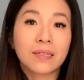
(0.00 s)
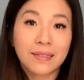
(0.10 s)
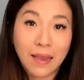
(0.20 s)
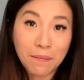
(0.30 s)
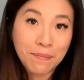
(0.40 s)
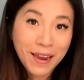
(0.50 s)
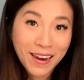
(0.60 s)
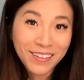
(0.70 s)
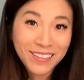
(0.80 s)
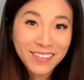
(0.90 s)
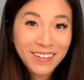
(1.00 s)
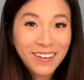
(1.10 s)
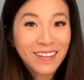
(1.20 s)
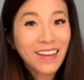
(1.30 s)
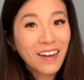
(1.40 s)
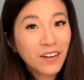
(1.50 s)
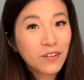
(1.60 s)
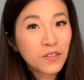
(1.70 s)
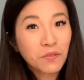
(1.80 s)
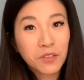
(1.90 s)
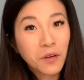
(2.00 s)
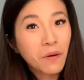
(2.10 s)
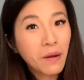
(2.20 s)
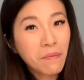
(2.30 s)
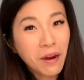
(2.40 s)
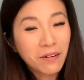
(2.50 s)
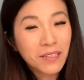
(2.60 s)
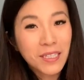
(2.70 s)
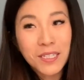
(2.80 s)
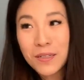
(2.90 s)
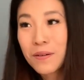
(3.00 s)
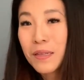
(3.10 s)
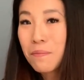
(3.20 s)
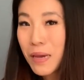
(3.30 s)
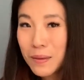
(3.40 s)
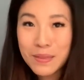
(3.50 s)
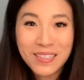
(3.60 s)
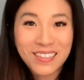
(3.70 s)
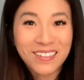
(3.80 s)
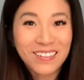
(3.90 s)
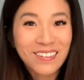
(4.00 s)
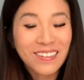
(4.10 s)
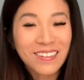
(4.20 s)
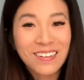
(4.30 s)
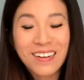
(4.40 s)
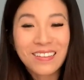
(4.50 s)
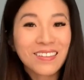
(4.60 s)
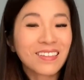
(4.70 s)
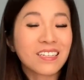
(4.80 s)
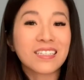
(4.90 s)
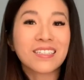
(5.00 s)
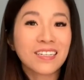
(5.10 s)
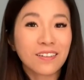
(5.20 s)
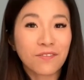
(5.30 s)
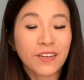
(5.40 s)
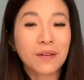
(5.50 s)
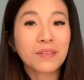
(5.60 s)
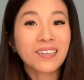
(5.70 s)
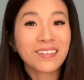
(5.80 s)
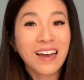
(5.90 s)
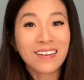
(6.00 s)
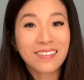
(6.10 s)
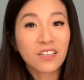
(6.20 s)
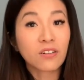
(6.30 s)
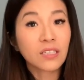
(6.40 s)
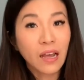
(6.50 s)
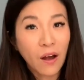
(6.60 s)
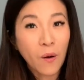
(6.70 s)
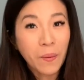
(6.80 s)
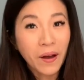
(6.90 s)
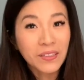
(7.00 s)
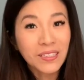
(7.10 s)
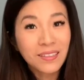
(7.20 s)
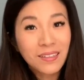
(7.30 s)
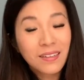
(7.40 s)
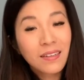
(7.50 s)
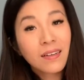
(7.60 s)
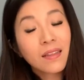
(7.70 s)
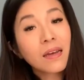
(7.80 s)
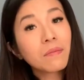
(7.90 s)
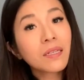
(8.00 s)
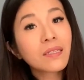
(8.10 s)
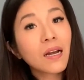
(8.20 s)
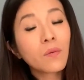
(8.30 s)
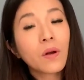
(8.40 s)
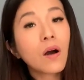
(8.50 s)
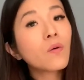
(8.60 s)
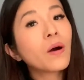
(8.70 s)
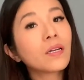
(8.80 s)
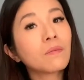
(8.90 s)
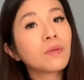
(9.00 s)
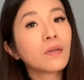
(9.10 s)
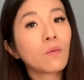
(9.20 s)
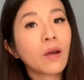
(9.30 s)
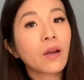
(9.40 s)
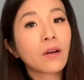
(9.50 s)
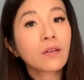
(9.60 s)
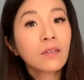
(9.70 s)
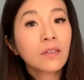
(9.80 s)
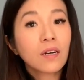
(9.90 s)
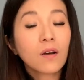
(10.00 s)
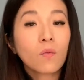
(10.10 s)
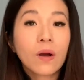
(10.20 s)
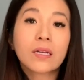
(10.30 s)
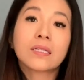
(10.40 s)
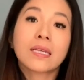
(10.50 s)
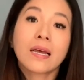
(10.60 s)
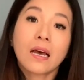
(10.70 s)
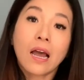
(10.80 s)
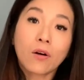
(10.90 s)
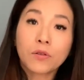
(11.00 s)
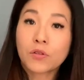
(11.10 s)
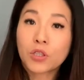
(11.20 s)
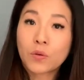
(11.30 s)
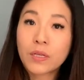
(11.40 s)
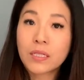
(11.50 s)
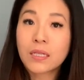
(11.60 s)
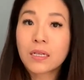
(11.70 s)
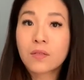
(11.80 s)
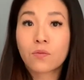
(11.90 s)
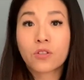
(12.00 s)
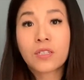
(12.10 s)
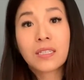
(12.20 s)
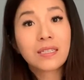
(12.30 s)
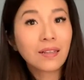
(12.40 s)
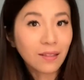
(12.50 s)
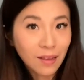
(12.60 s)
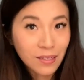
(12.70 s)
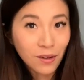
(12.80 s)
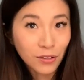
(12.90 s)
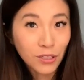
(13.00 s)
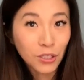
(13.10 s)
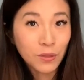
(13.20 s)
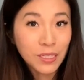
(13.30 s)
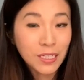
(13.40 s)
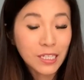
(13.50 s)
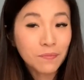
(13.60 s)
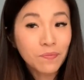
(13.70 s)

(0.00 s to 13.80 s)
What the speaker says: the same page. And that goes for the grandparents too, and the babysitter, and the extended family that is there to help out. That means that we all want to be aware of what is healthier choices versus less healthy choices.